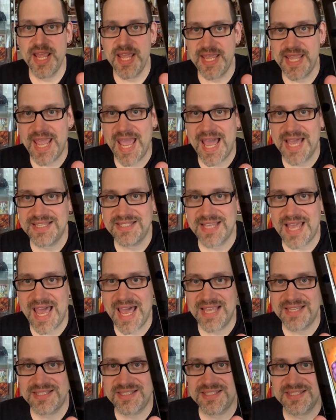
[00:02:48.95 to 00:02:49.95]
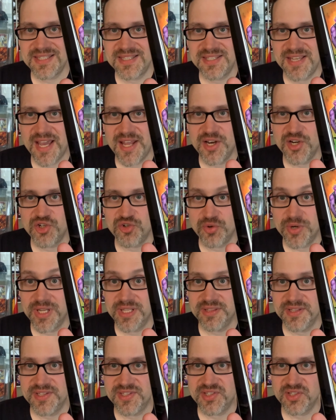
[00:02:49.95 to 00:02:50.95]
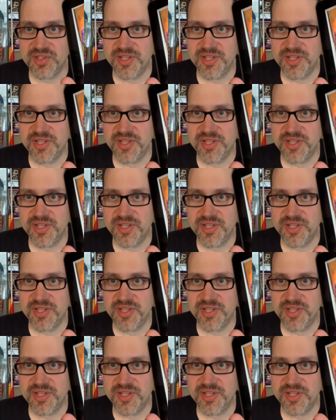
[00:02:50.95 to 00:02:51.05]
He asks this guy to drink this